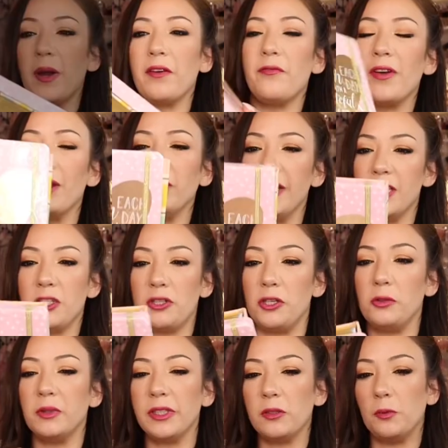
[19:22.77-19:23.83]
I found these
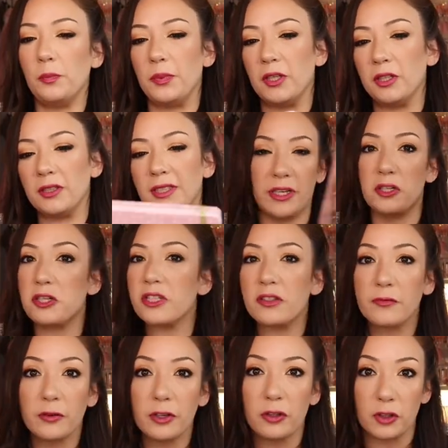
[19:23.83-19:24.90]
two little books. It's just
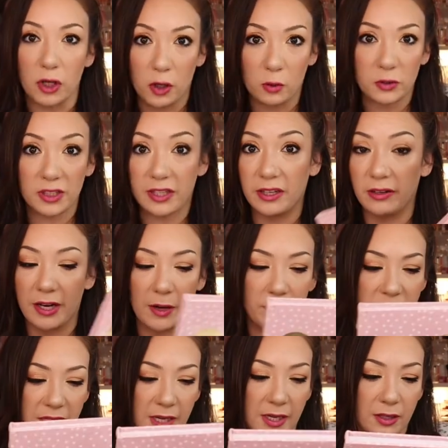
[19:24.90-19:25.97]
for notes. They're
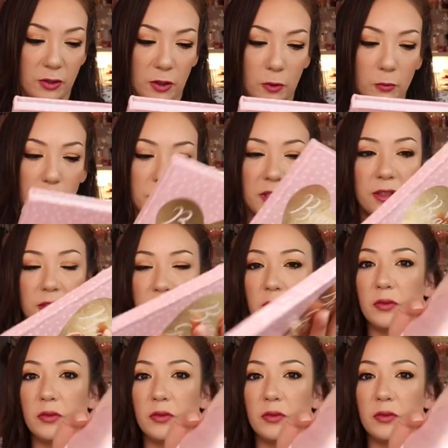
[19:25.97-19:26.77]
empty notebooks. So